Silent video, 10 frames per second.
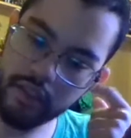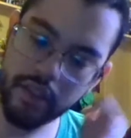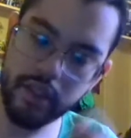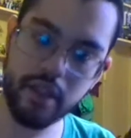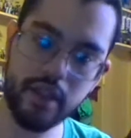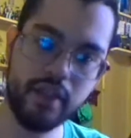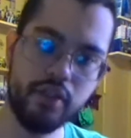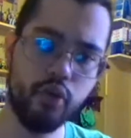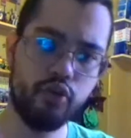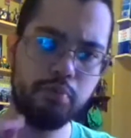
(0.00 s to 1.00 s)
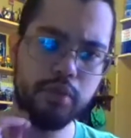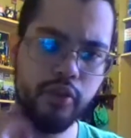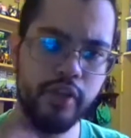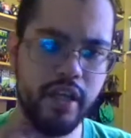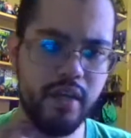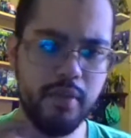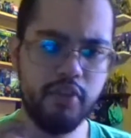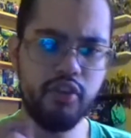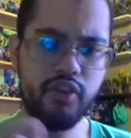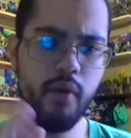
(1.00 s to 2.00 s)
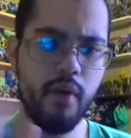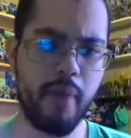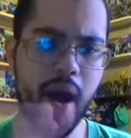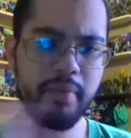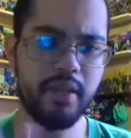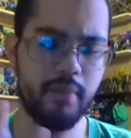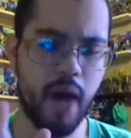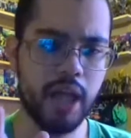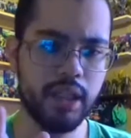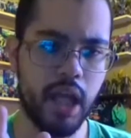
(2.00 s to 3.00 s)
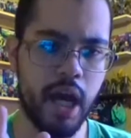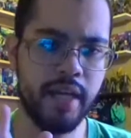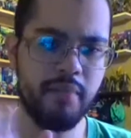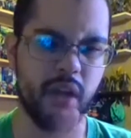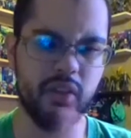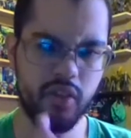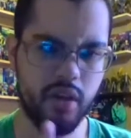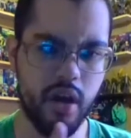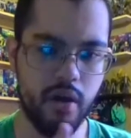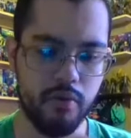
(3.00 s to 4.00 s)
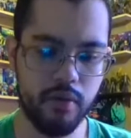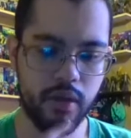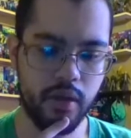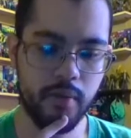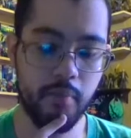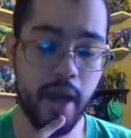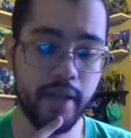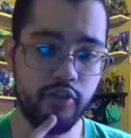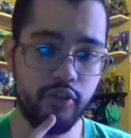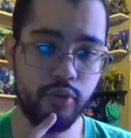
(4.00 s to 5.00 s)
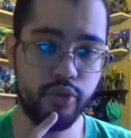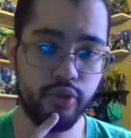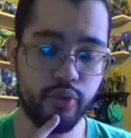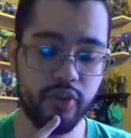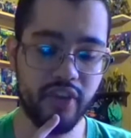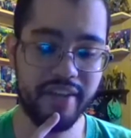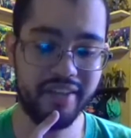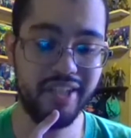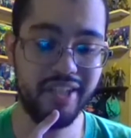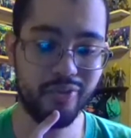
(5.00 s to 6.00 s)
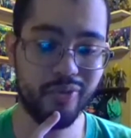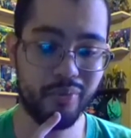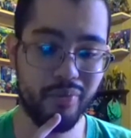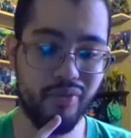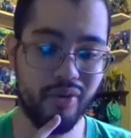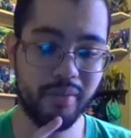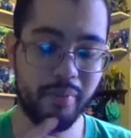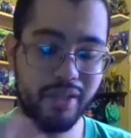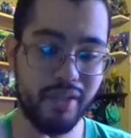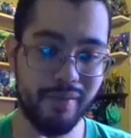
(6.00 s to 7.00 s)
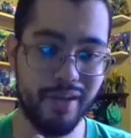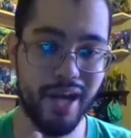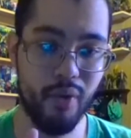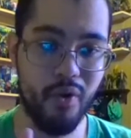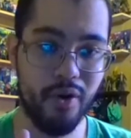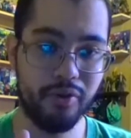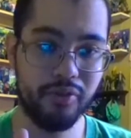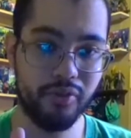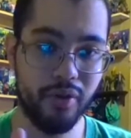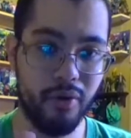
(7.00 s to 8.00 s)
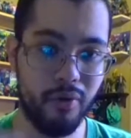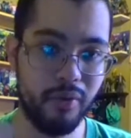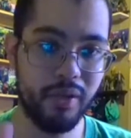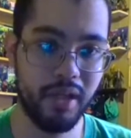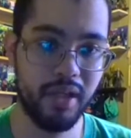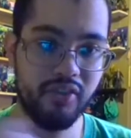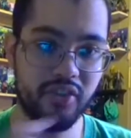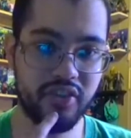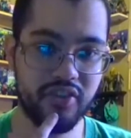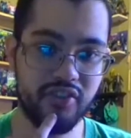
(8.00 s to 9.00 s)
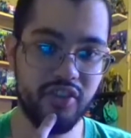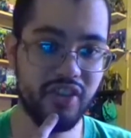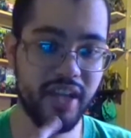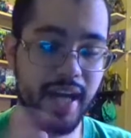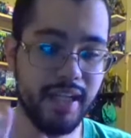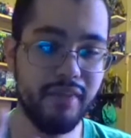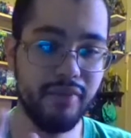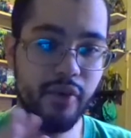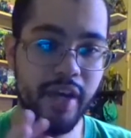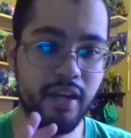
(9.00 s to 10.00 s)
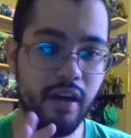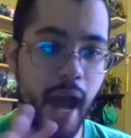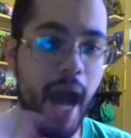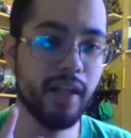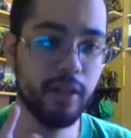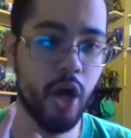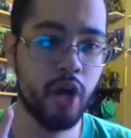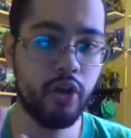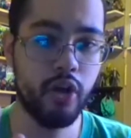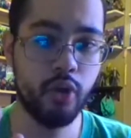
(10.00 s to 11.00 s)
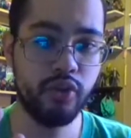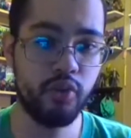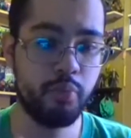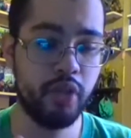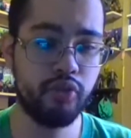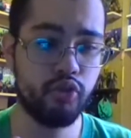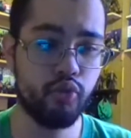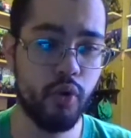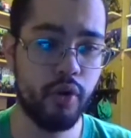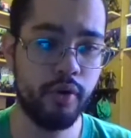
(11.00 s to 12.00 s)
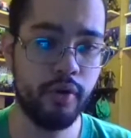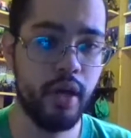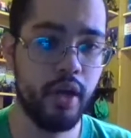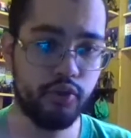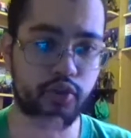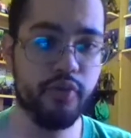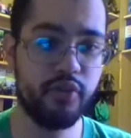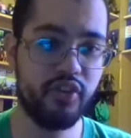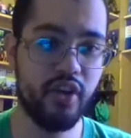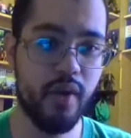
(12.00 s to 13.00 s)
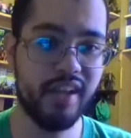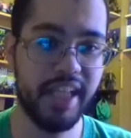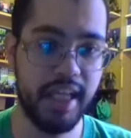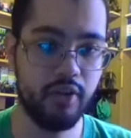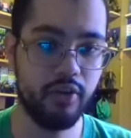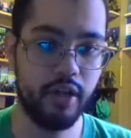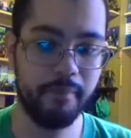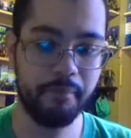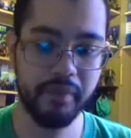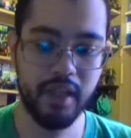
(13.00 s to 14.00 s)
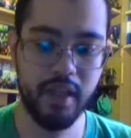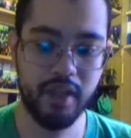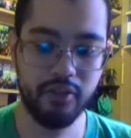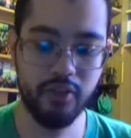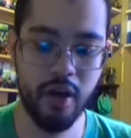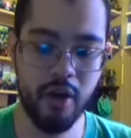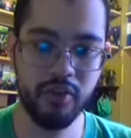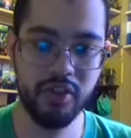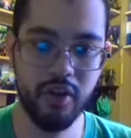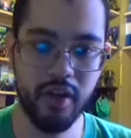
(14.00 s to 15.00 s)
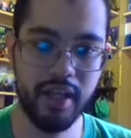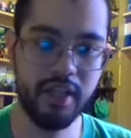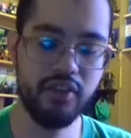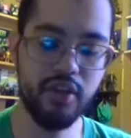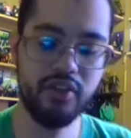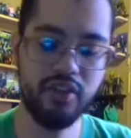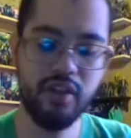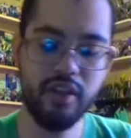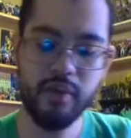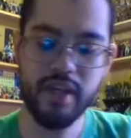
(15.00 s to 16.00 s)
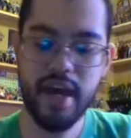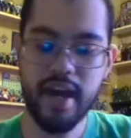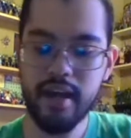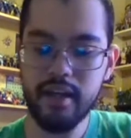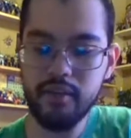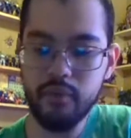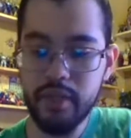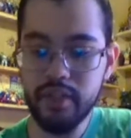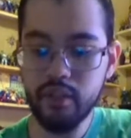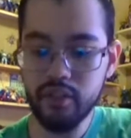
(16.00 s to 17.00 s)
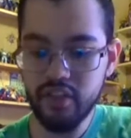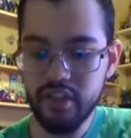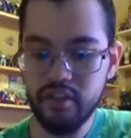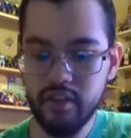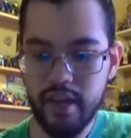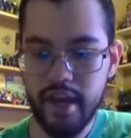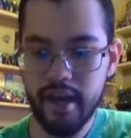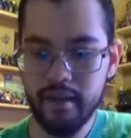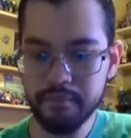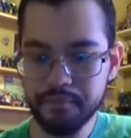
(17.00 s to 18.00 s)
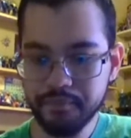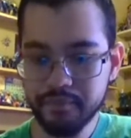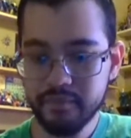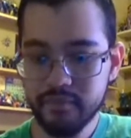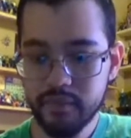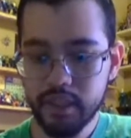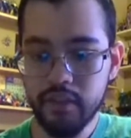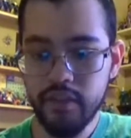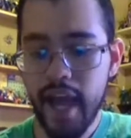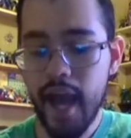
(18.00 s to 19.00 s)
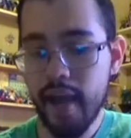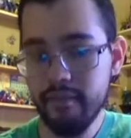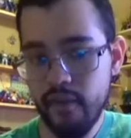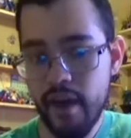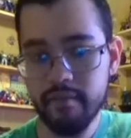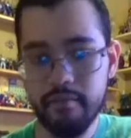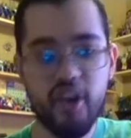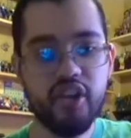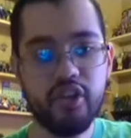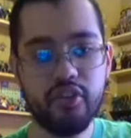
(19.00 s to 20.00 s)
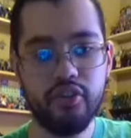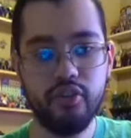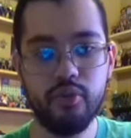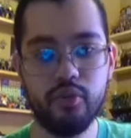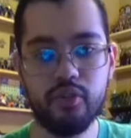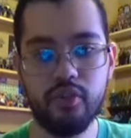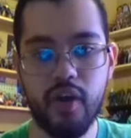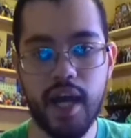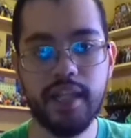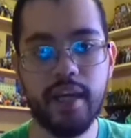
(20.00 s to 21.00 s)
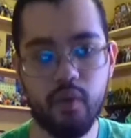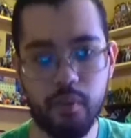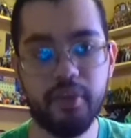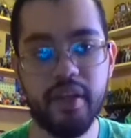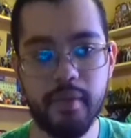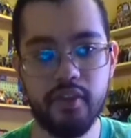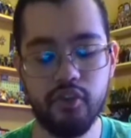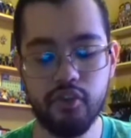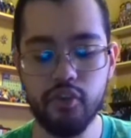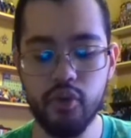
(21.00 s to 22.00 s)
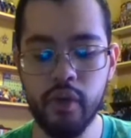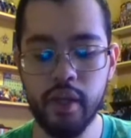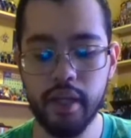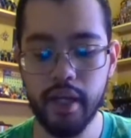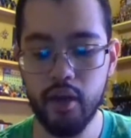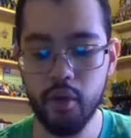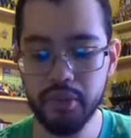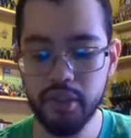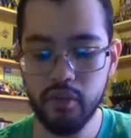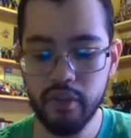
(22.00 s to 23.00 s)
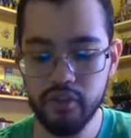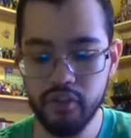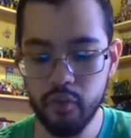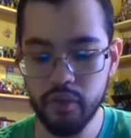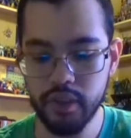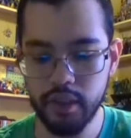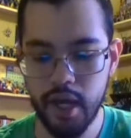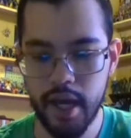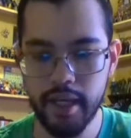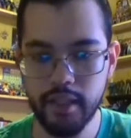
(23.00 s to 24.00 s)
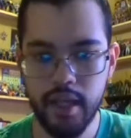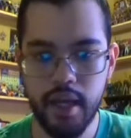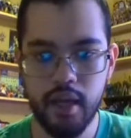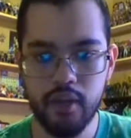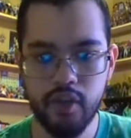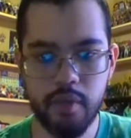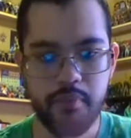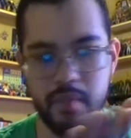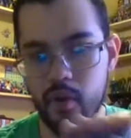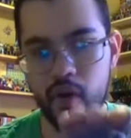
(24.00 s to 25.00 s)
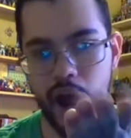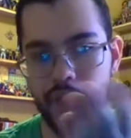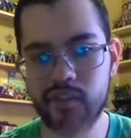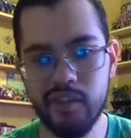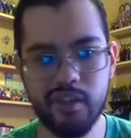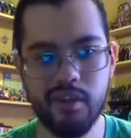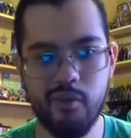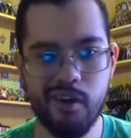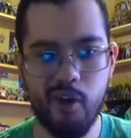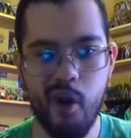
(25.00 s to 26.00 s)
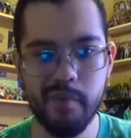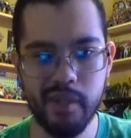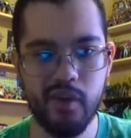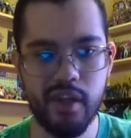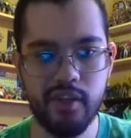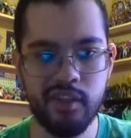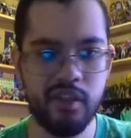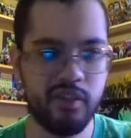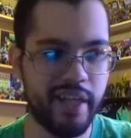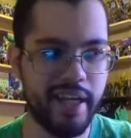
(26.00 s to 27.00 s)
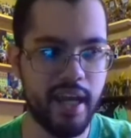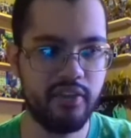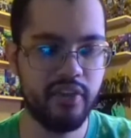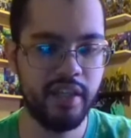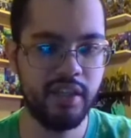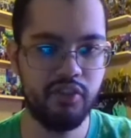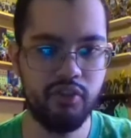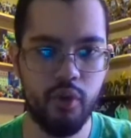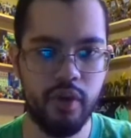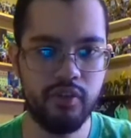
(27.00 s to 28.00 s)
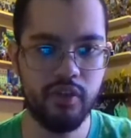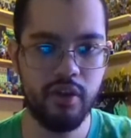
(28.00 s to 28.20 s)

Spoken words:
those blurry images that were popping up online months ago. Mind you, I think this was before the pandemic got worse. So just to kind of give you a hint on how long ago these pictures were surfacing around the internet. So, it's good to know that we looked into that. That I find very good news. I like what Playmates is doing, and I hope that they'll continue with the line. Some people are obviously gonna want to call me crazy because, like I say, these toys